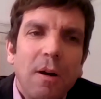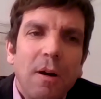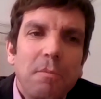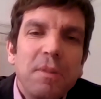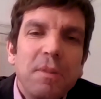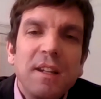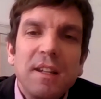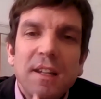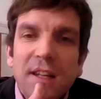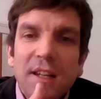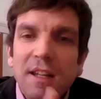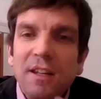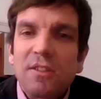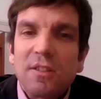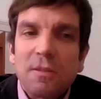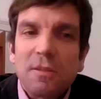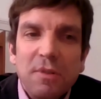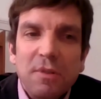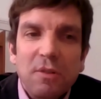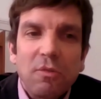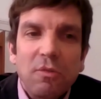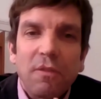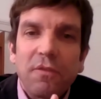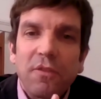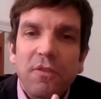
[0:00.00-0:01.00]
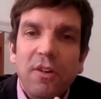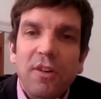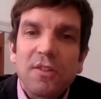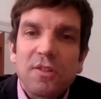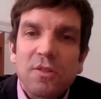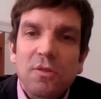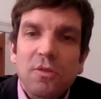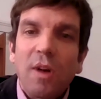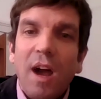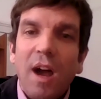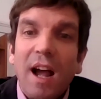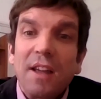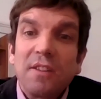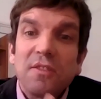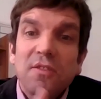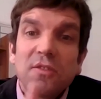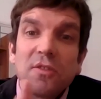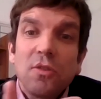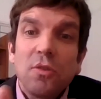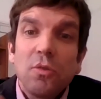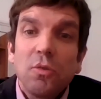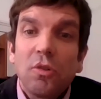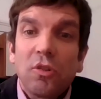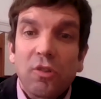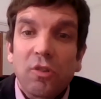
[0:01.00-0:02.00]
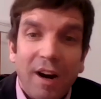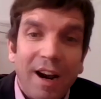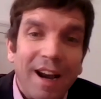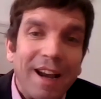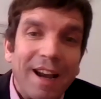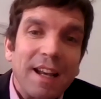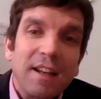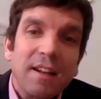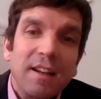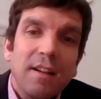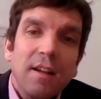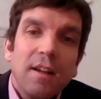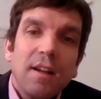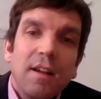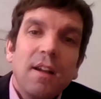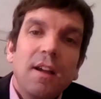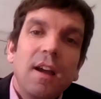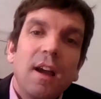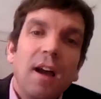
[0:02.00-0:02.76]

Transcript: are beginning to be referred to as Ukraine.